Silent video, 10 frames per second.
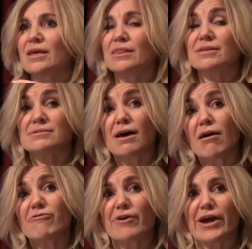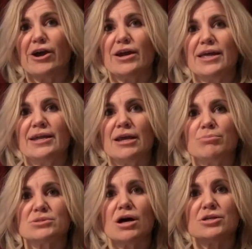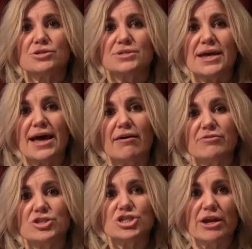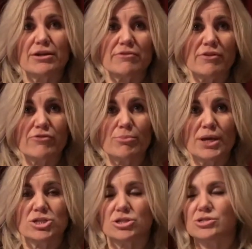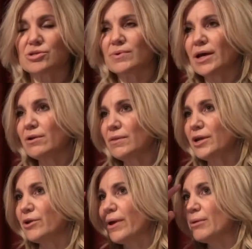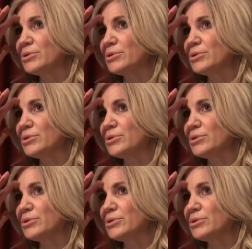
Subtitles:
The software enables also to have sharing of information. So not only are you able